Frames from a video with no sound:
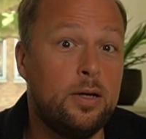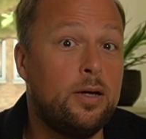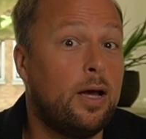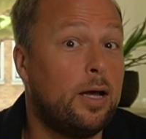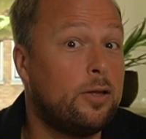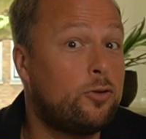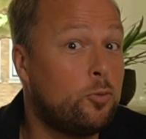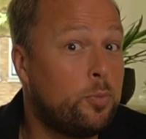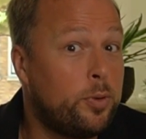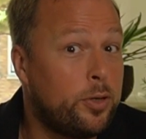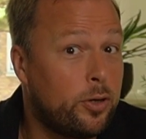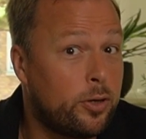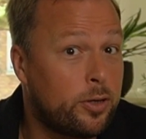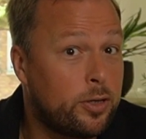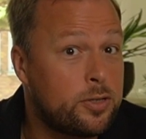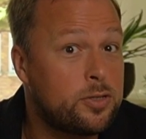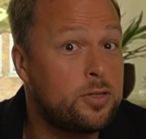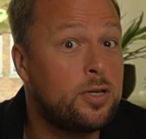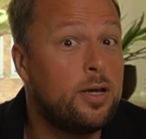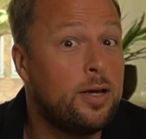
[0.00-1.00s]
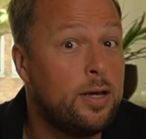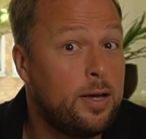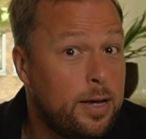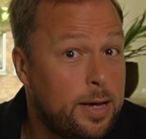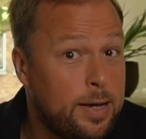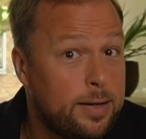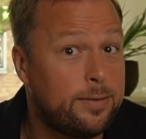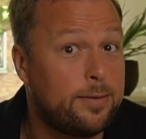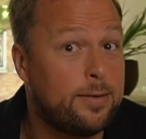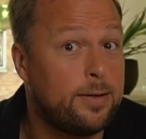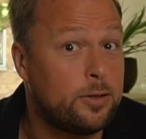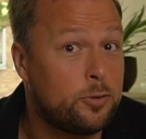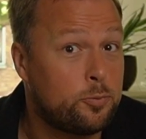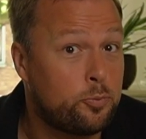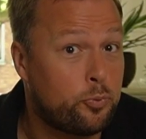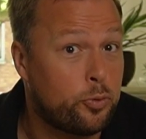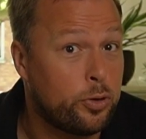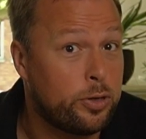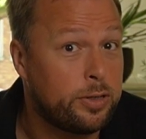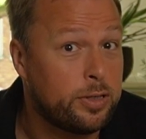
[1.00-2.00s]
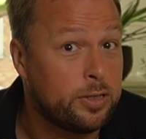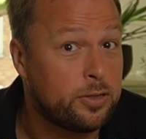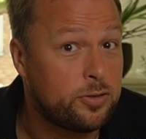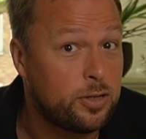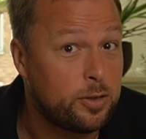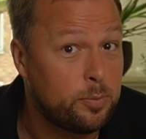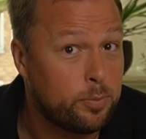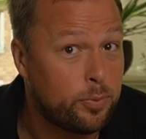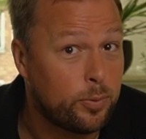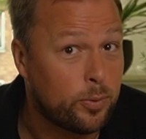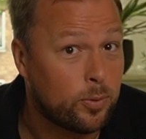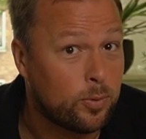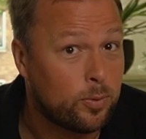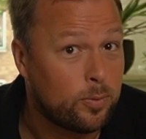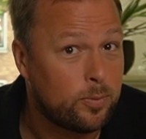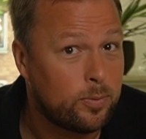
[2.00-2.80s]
And to be honest, it is pretty simple.